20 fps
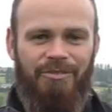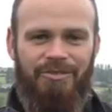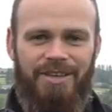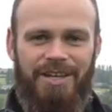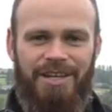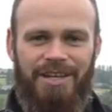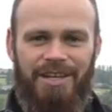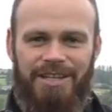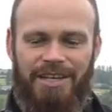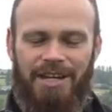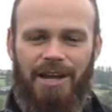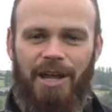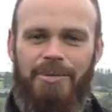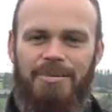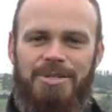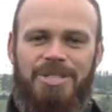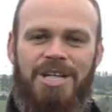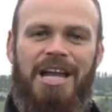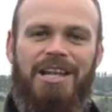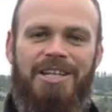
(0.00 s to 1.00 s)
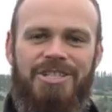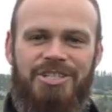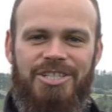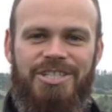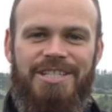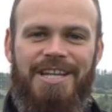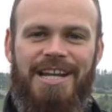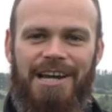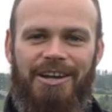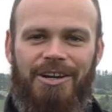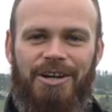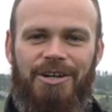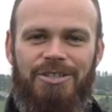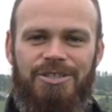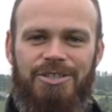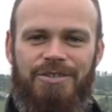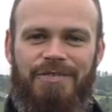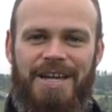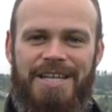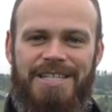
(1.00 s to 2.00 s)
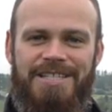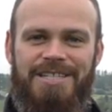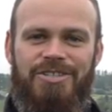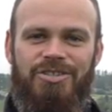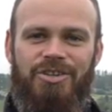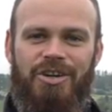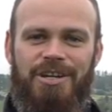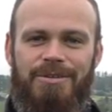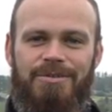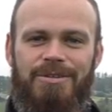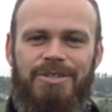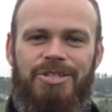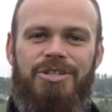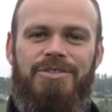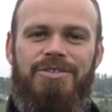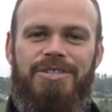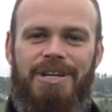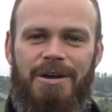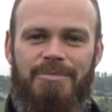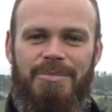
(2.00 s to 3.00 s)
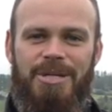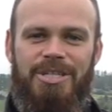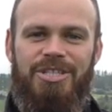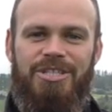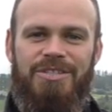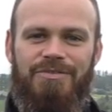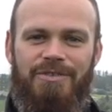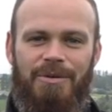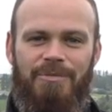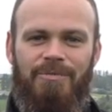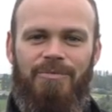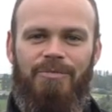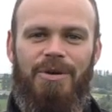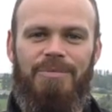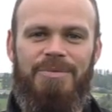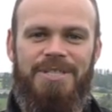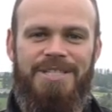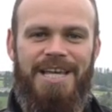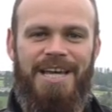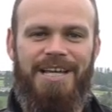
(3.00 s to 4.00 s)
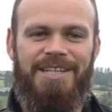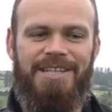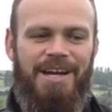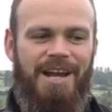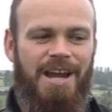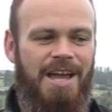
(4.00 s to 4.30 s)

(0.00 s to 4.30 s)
the climate challenges that agriculture faces in trying to reduce our emissions from the sector.